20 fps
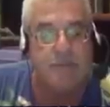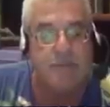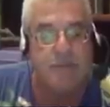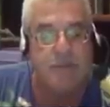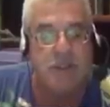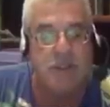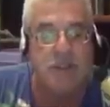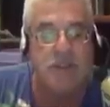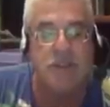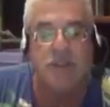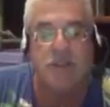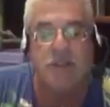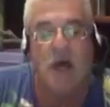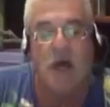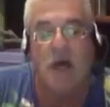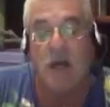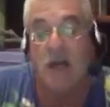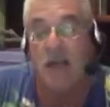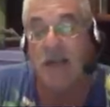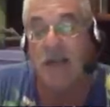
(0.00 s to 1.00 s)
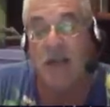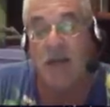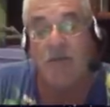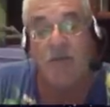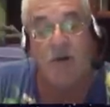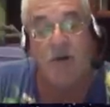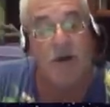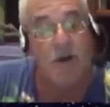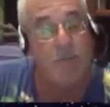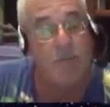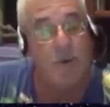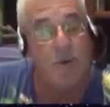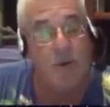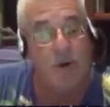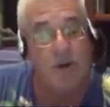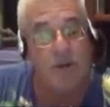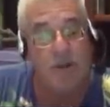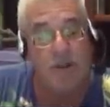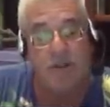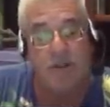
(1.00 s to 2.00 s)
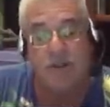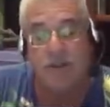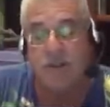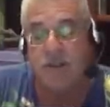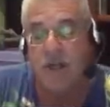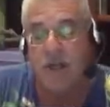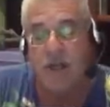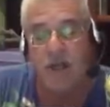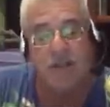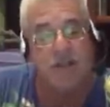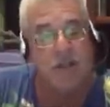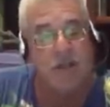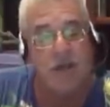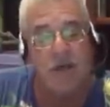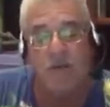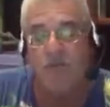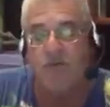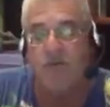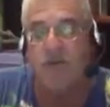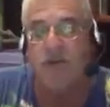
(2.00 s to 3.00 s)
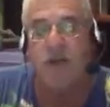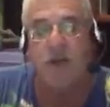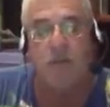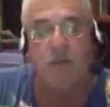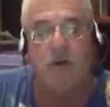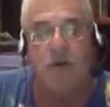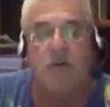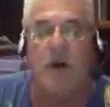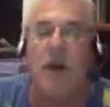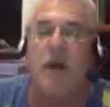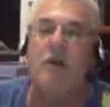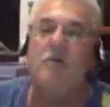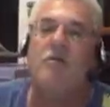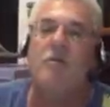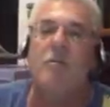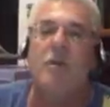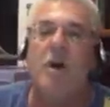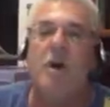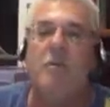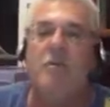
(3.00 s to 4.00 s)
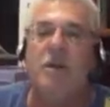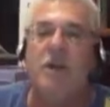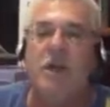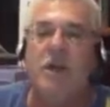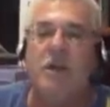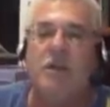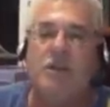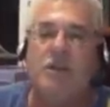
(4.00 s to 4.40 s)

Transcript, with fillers: This is not, again, very important. This is not a time for Democrat, Republican,